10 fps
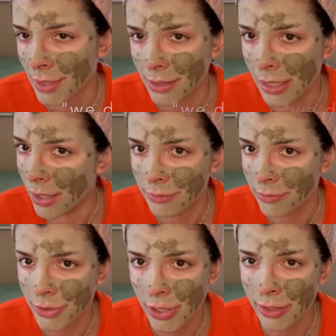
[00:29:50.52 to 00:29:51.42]
Yeah,
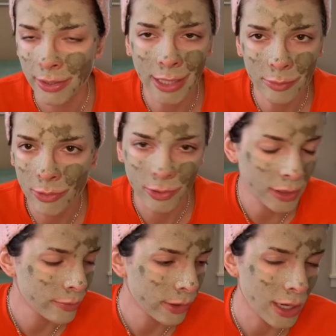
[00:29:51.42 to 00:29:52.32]
which, and the Capricorn
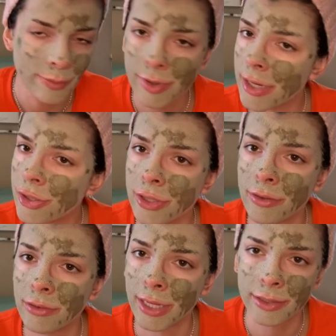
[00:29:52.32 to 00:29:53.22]
Libra
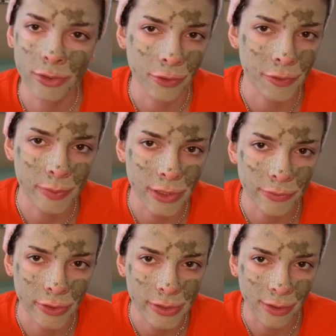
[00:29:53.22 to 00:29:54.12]
combination, like, sort of speaks
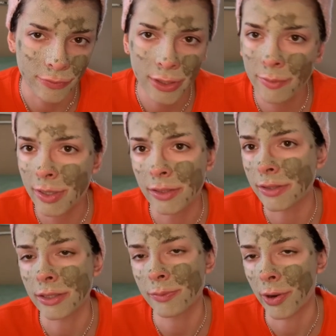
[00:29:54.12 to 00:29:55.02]
for itself there, because
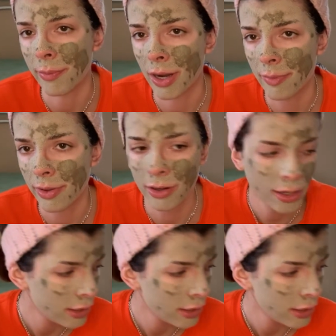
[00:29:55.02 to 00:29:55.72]
that's pretty popular.